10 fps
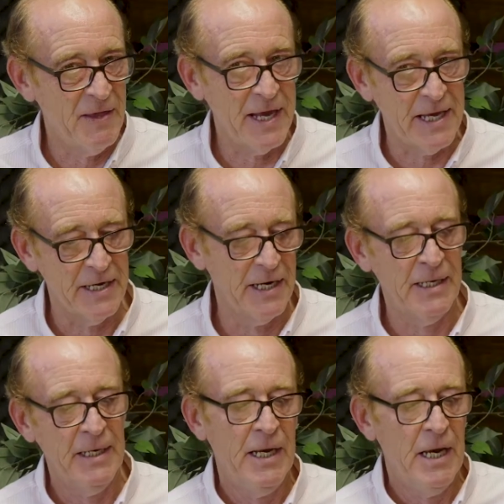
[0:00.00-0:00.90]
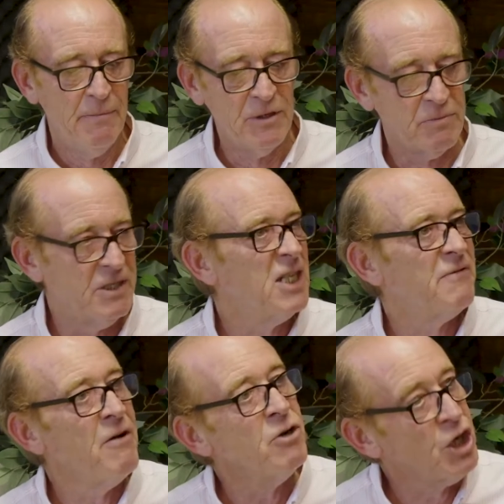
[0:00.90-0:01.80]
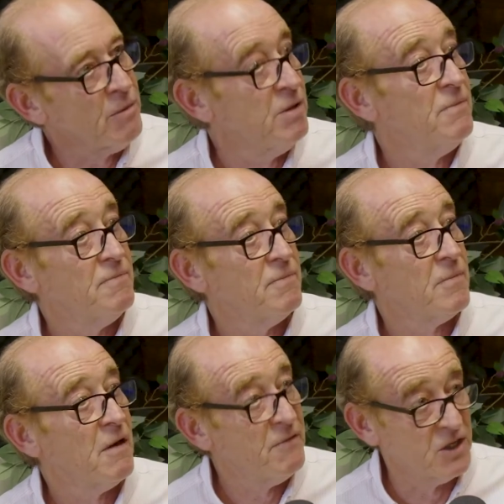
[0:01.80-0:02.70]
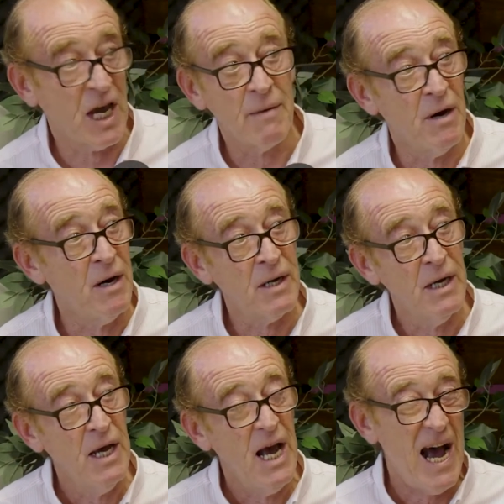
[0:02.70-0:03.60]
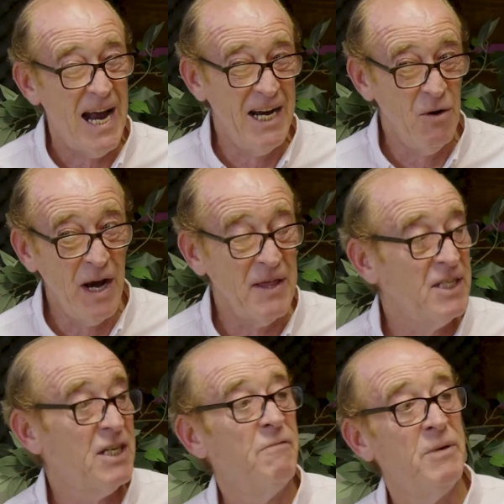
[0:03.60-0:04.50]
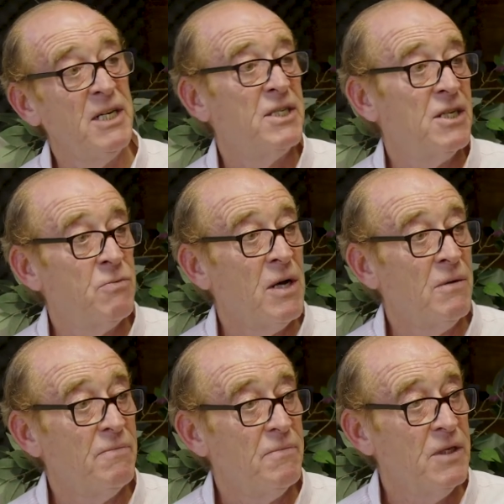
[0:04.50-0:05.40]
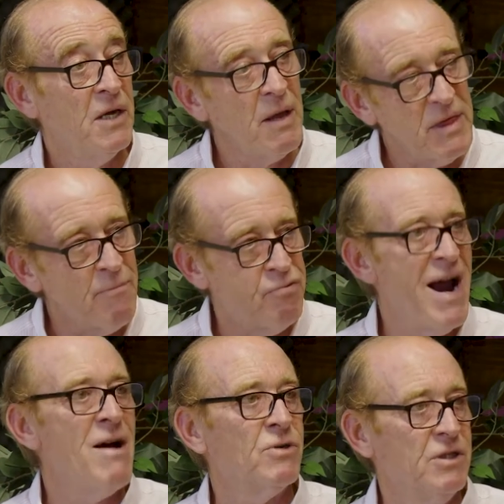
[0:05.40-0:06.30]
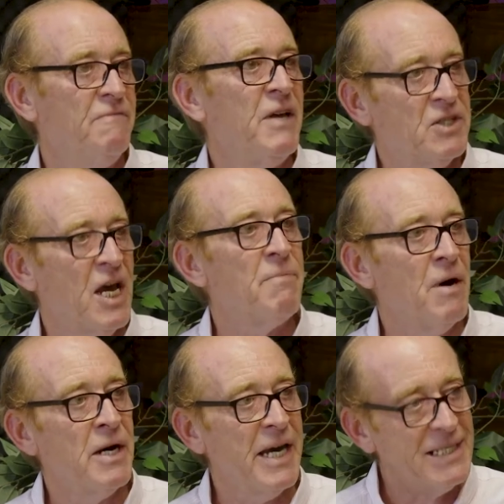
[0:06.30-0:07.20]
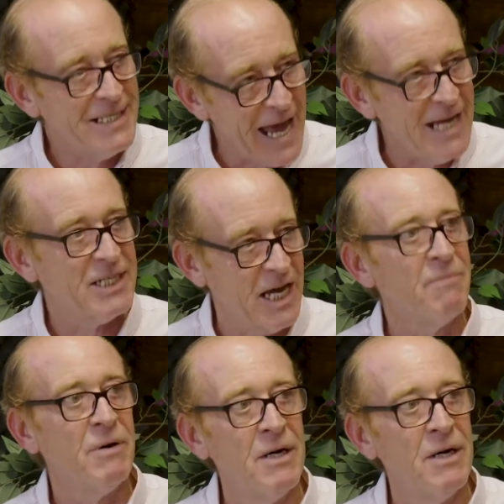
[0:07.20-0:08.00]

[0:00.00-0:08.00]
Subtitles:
and they kind of like built up a sense of ownership for the skate park. And in a way, they self-police it as well. Yeah, they're proud of their skate park. It's their skate